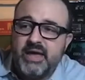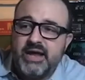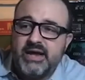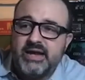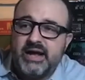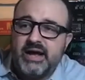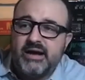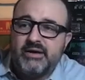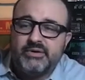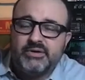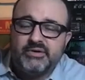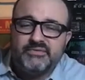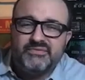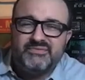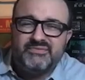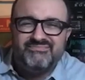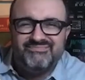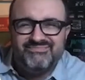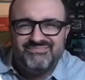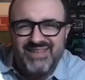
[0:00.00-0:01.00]
made out
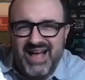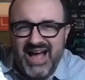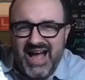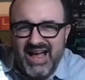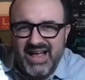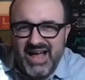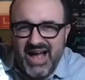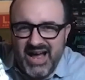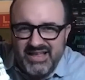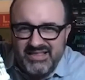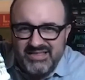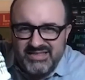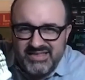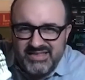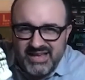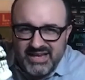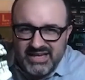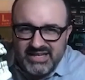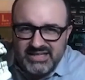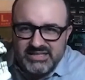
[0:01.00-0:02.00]
of, I
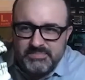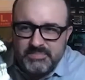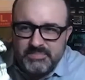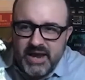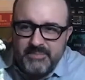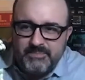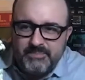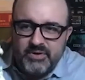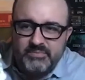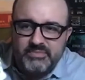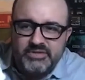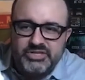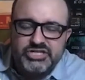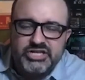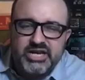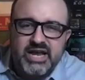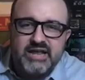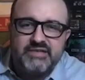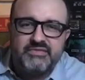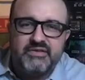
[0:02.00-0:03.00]
think it's paper
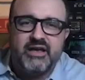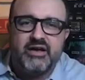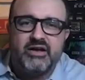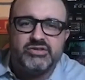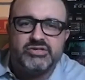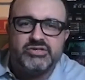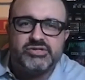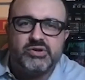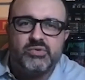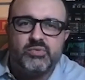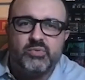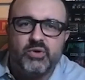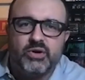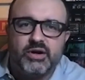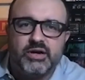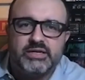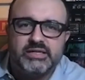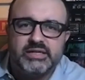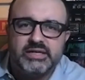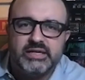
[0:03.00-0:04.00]
mache. They also
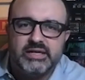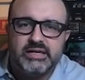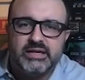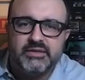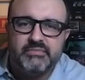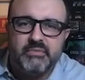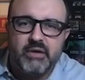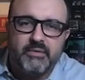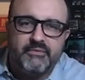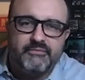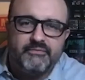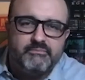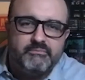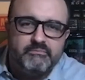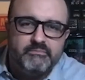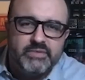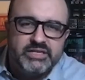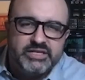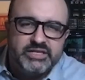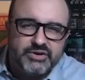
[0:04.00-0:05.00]
worked in a
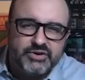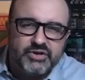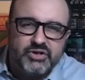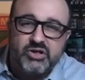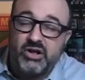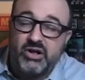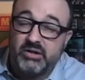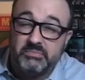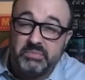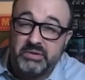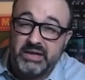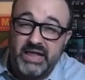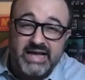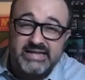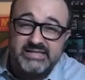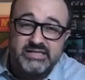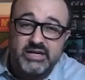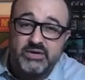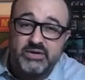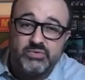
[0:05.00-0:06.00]
material called
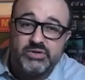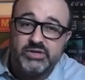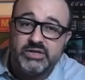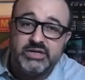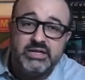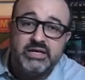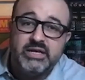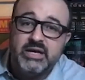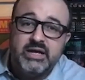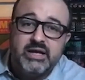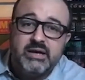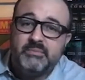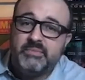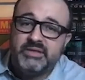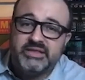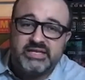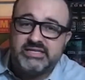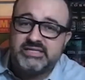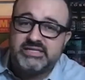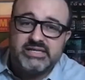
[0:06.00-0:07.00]
plastic wood,
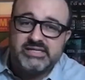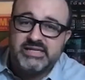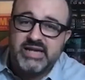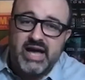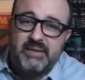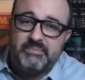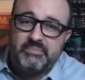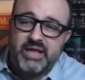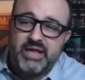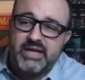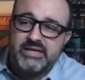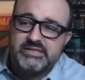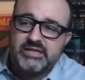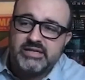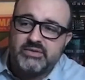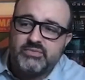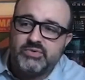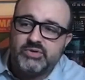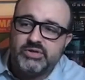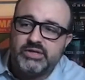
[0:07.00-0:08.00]
but this is not
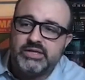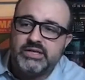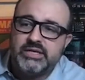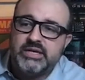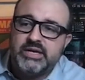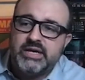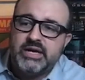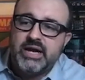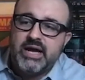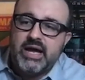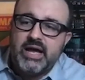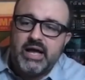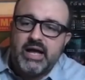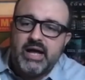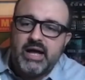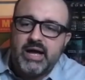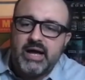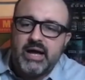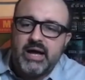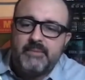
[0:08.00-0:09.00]
plastic wood.
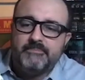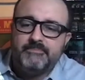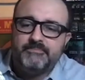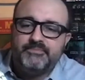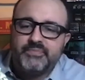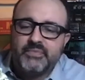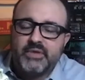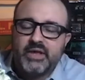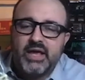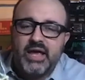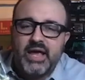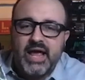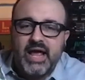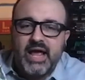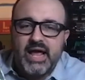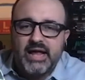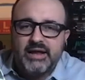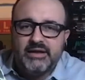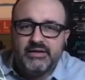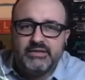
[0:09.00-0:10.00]
And
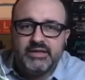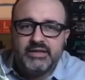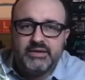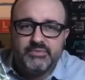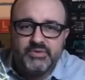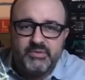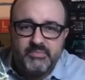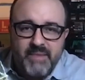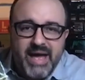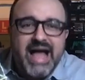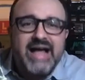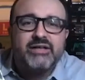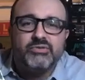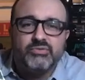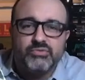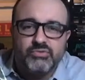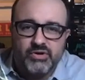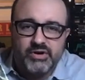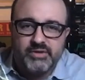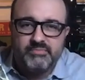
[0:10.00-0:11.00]
they were the
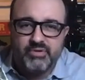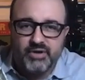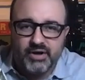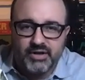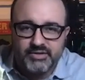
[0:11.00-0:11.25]
McElroy